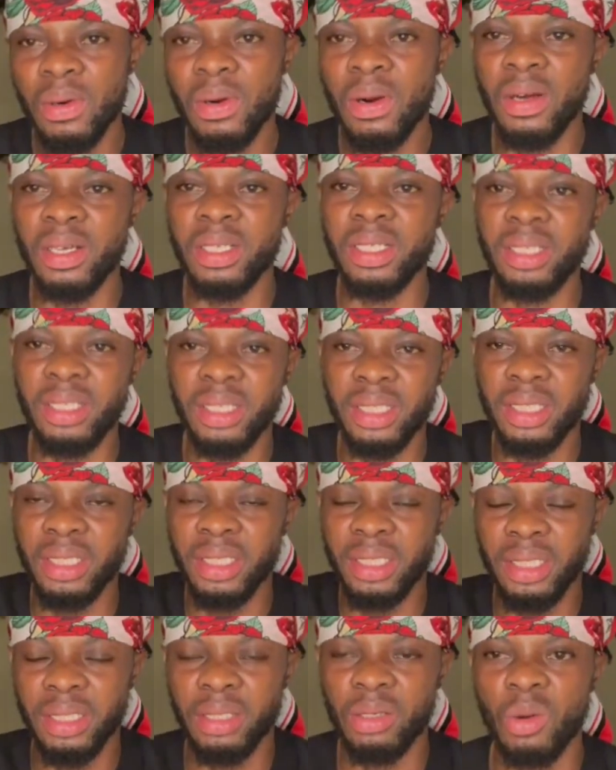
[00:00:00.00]
on
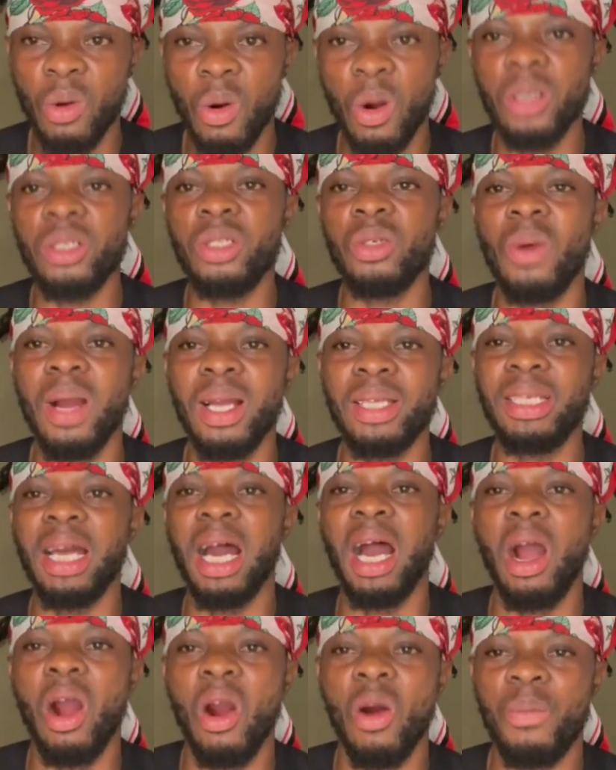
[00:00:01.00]
the cold
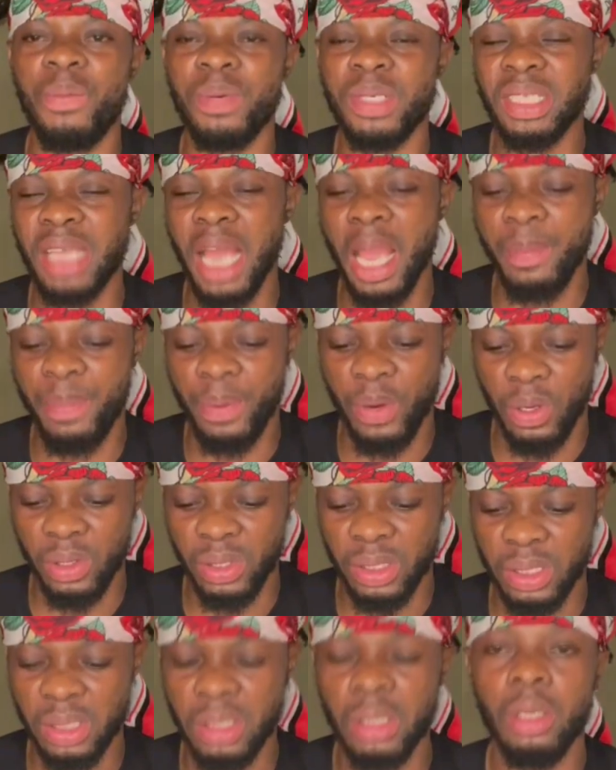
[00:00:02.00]
weather of
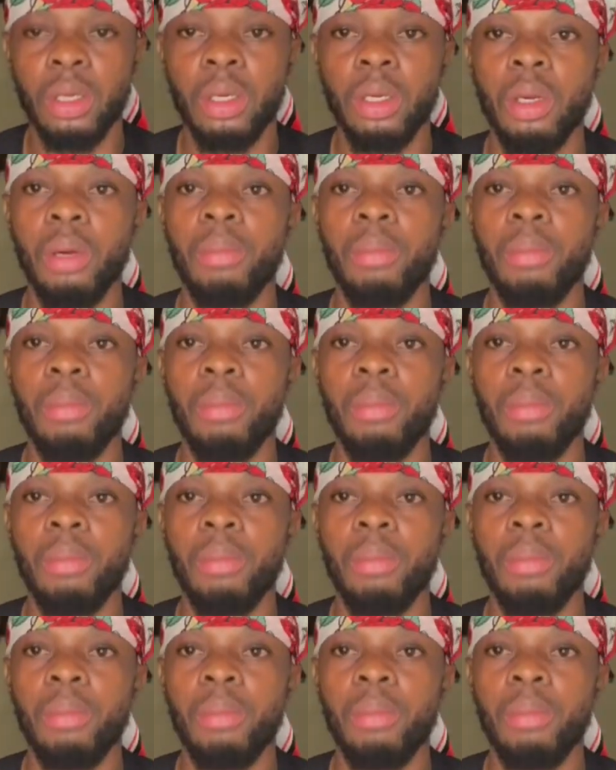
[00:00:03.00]
Cyprus.